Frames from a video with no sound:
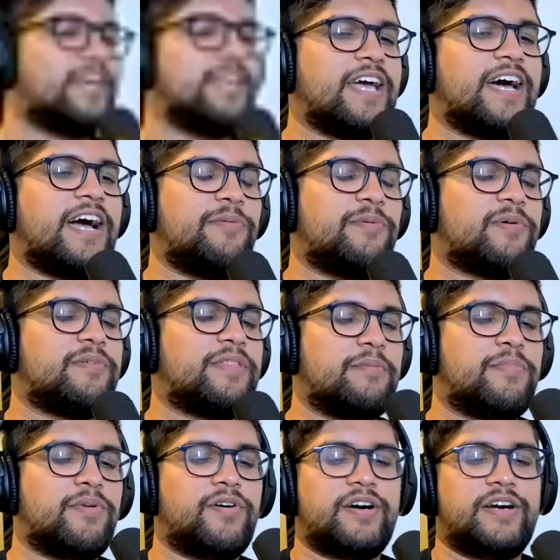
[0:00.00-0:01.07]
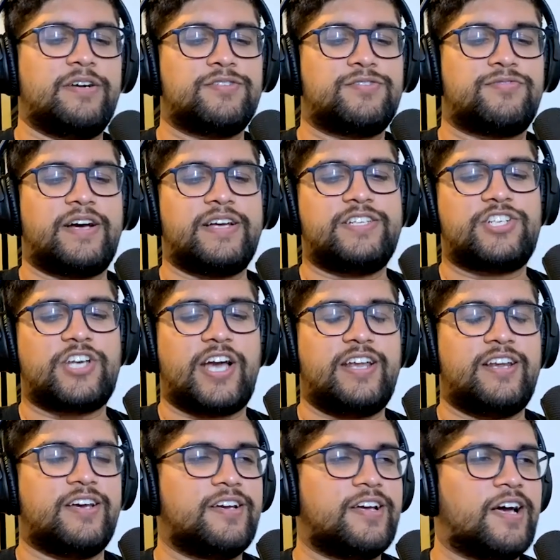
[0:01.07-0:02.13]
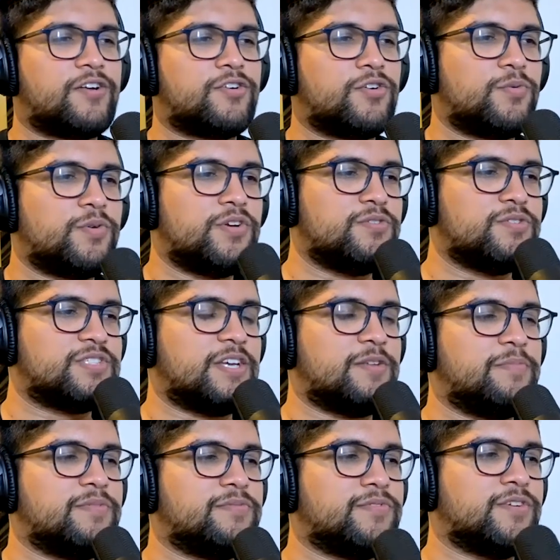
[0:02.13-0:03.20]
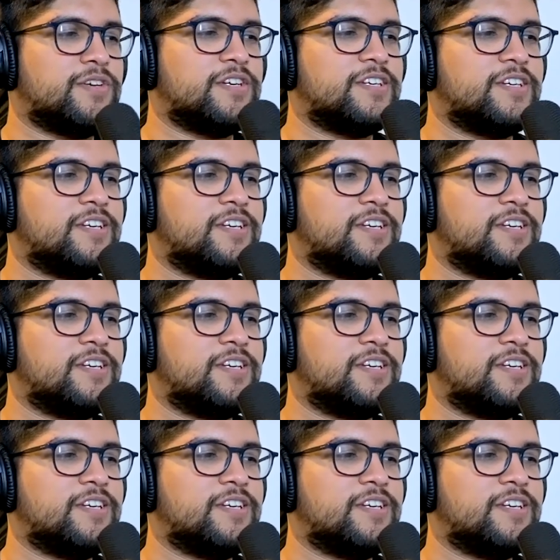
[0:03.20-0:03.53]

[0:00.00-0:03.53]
Yeah, I remember that part. It was Fine China. I don't know what you were saying before.